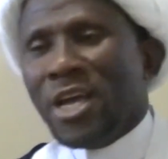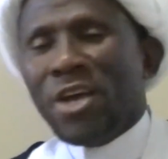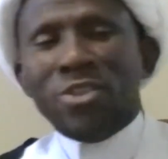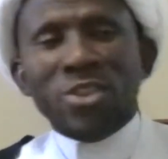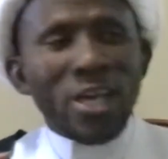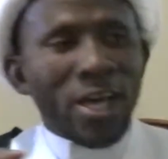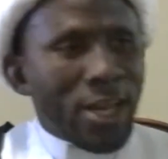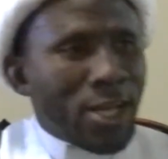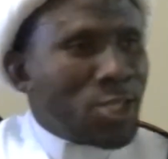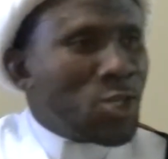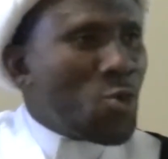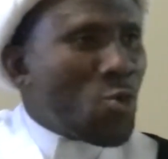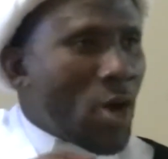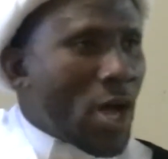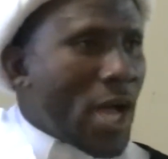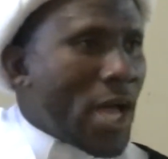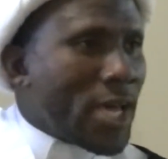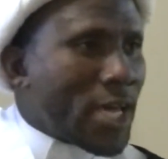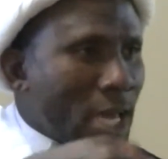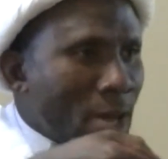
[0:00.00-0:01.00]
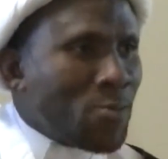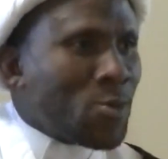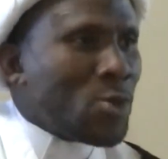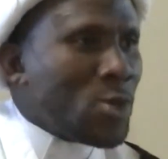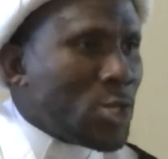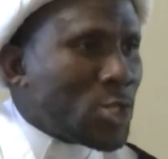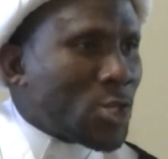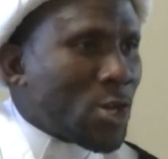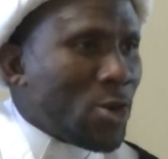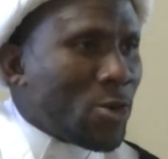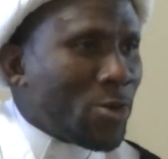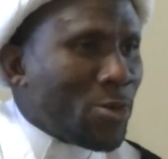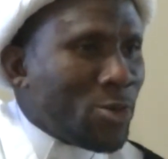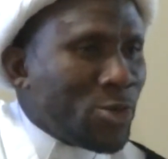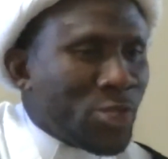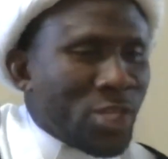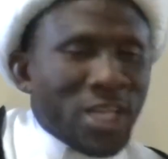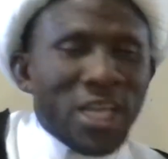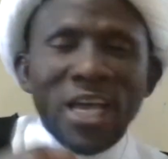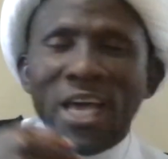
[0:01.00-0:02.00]
The reason why I came to this
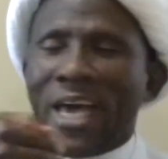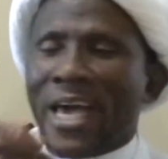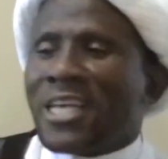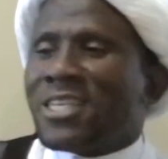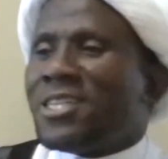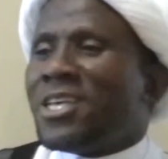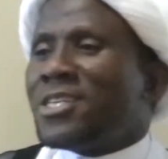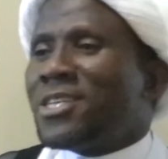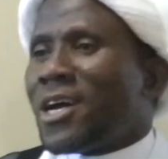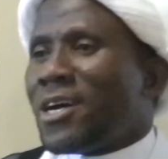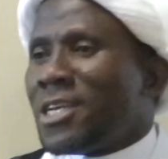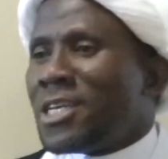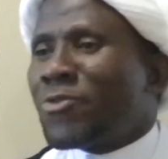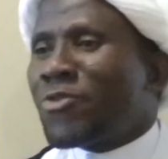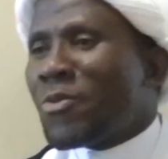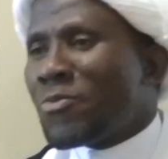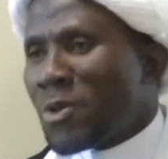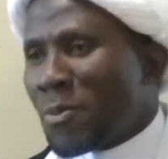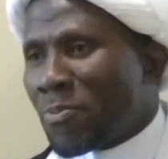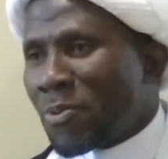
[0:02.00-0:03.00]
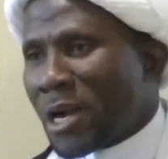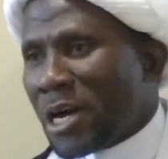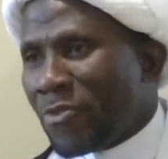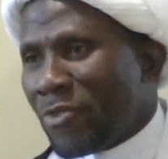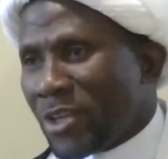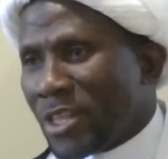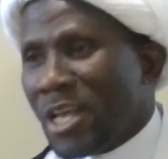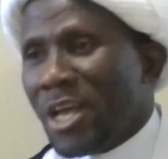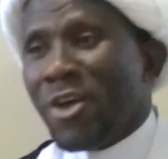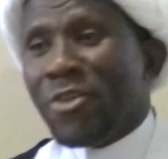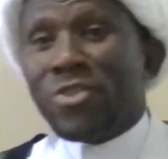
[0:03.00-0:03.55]
conclusion is this hadith from the Prophet.